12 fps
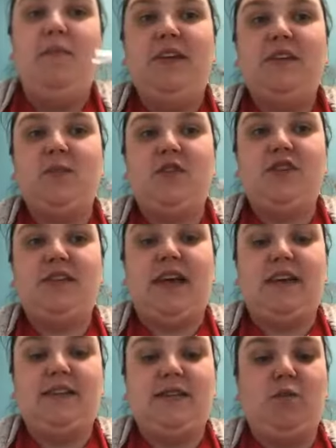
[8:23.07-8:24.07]
This one just
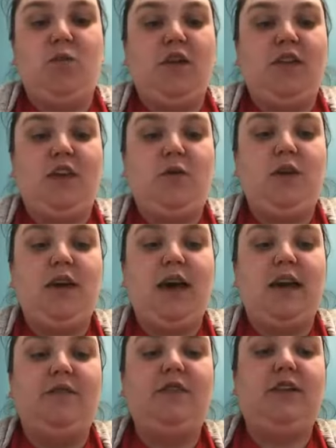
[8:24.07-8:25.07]
has one that you can
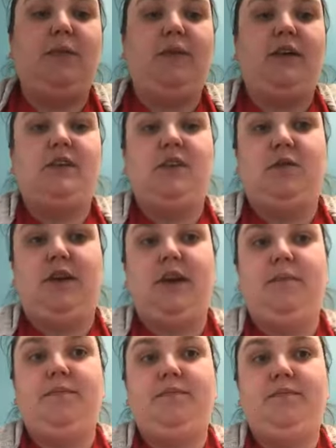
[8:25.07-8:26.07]
kind of clip into it.